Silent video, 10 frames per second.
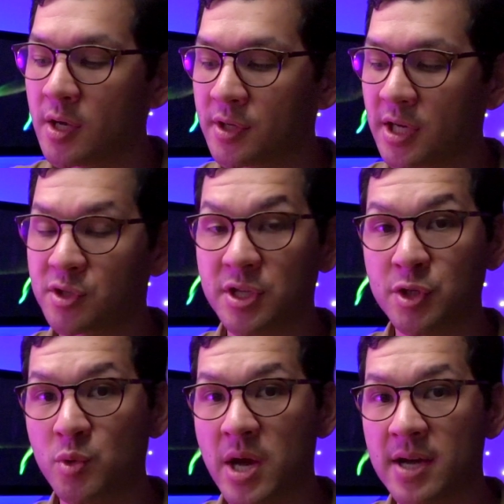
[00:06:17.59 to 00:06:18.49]
touch the
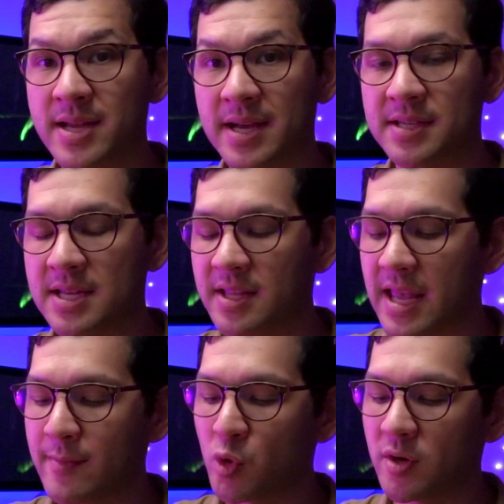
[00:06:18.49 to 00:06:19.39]
two contacts in the
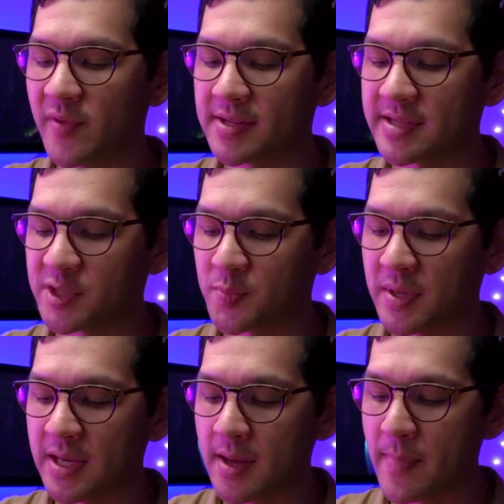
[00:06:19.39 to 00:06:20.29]
Game Boy Advance
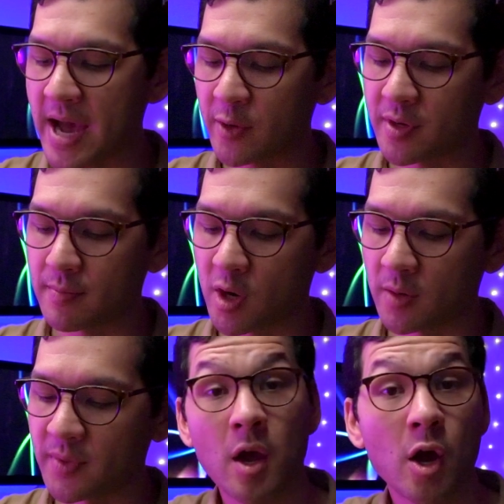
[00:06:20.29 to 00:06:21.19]
SP battery
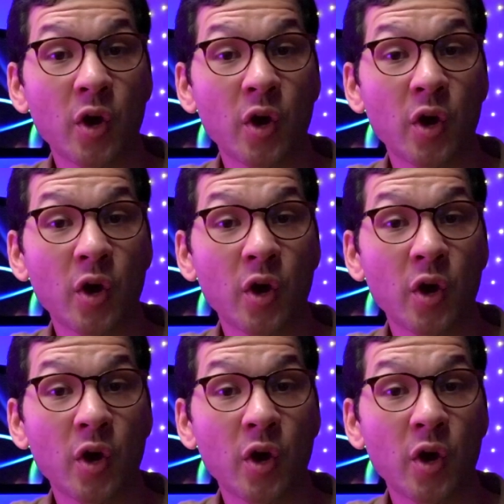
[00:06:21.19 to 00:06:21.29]
compartment.